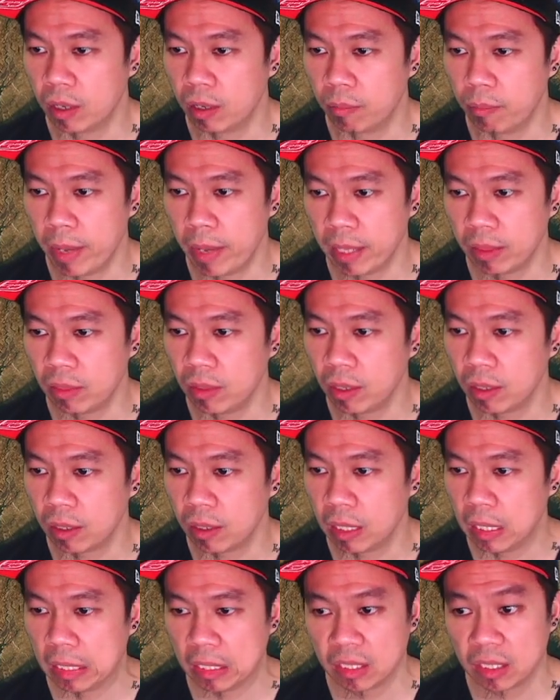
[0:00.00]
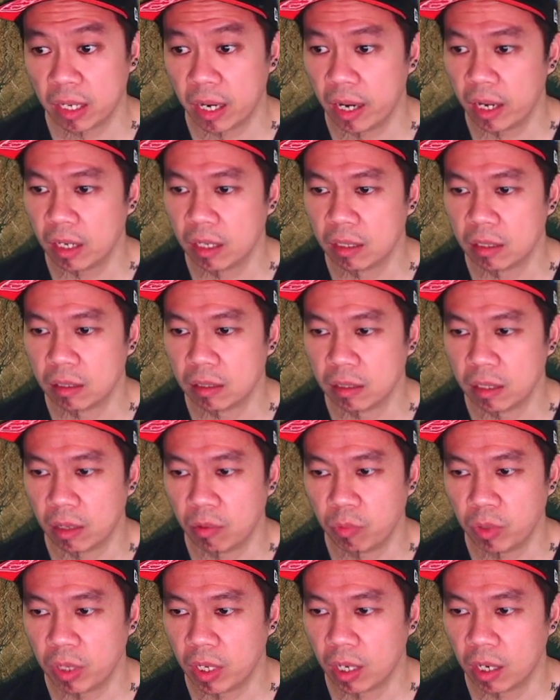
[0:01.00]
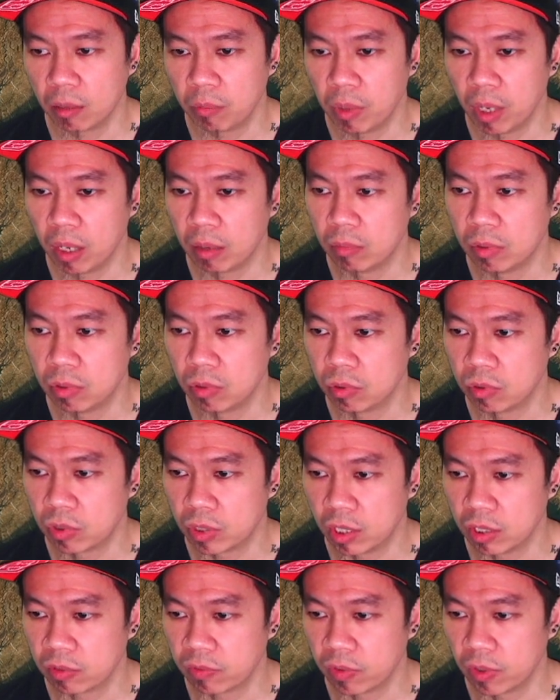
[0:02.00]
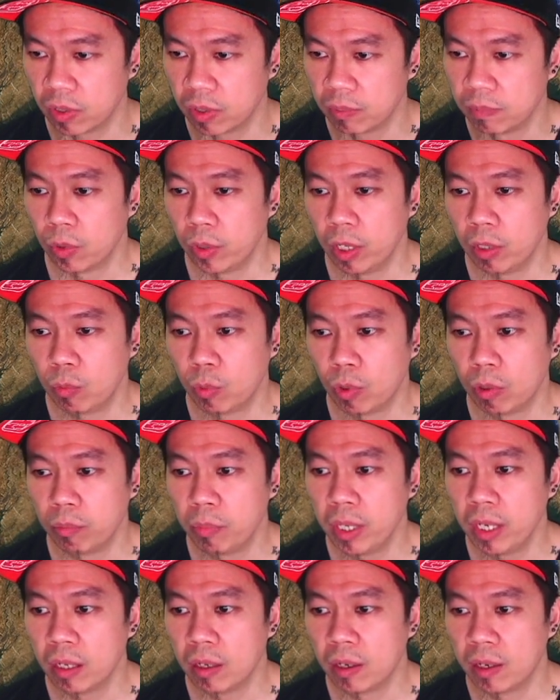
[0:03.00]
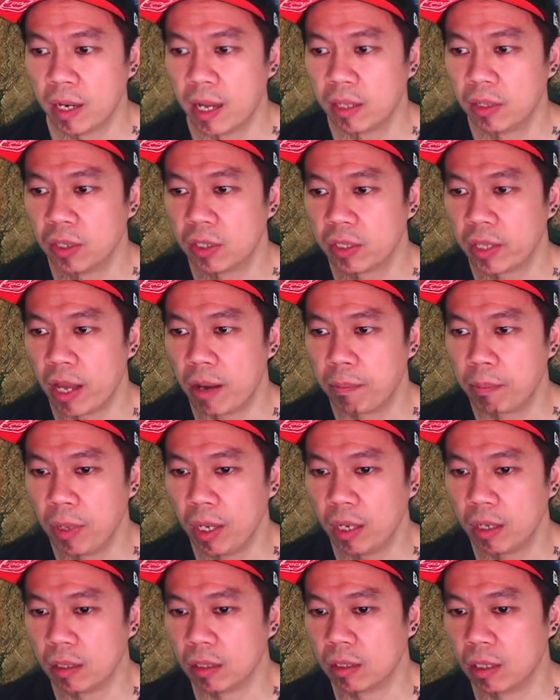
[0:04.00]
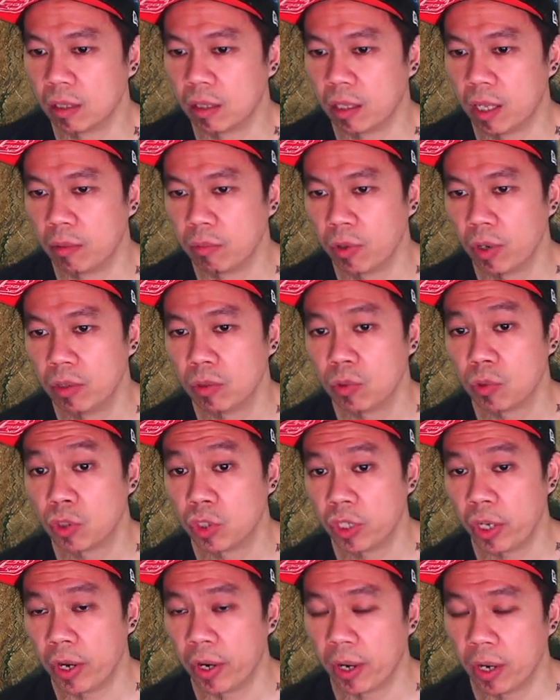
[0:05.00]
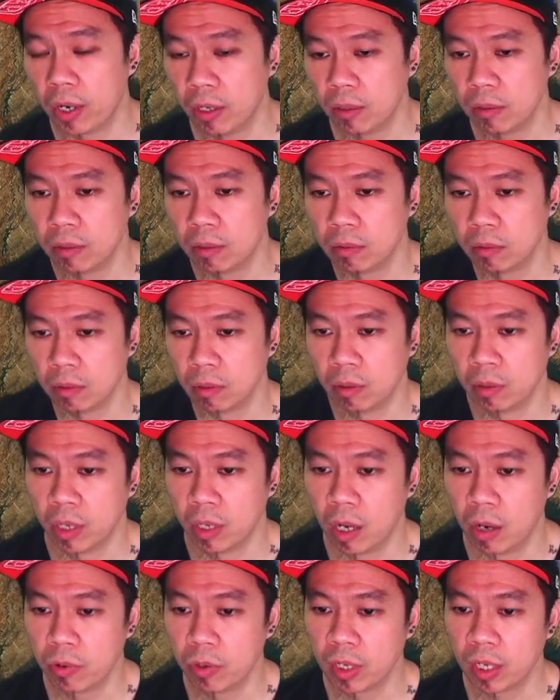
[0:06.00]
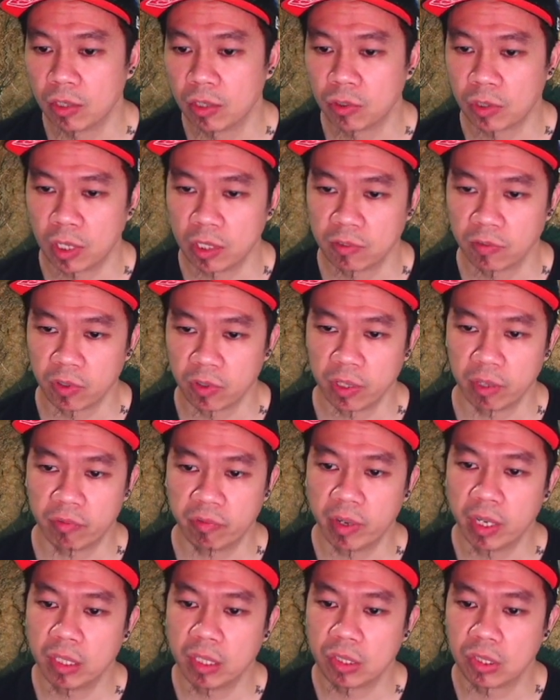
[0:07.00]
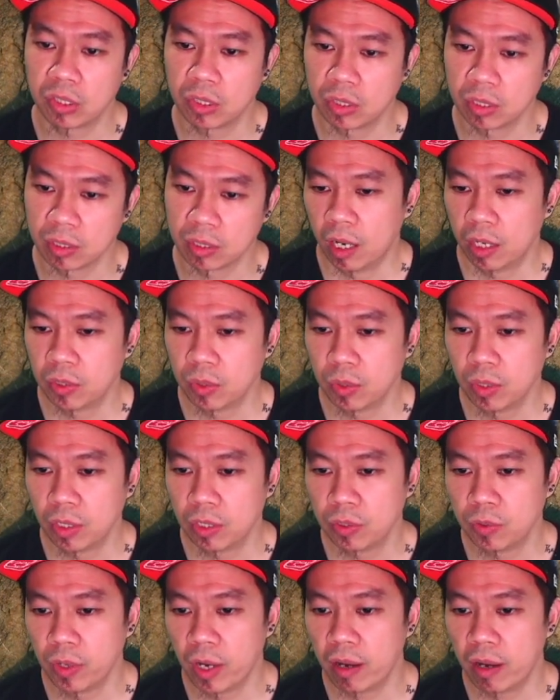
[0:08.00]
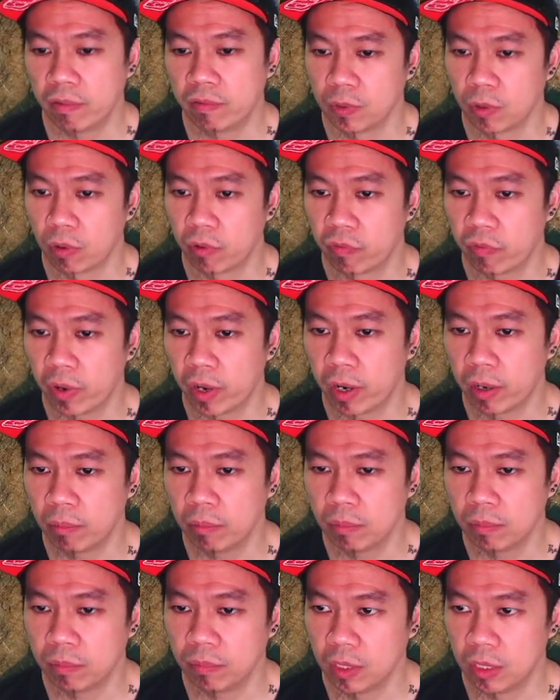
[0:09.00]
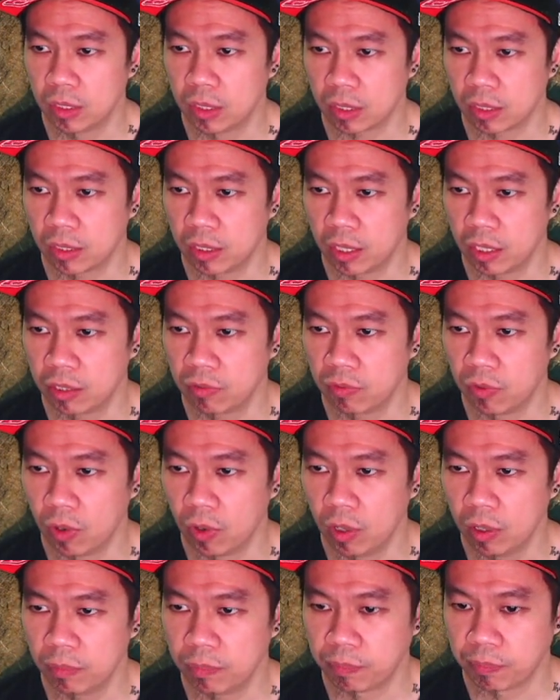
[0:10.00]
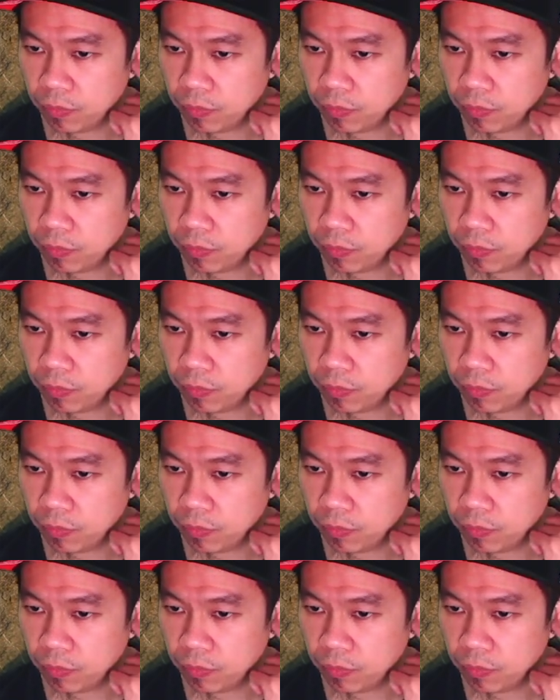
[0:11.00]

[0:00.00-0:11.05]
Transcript: matic inside, then we cannot be able to transfer. So it will be in another topic that I'm going to share on how we can transfer the funds. As soon as you have confirmed it's successful,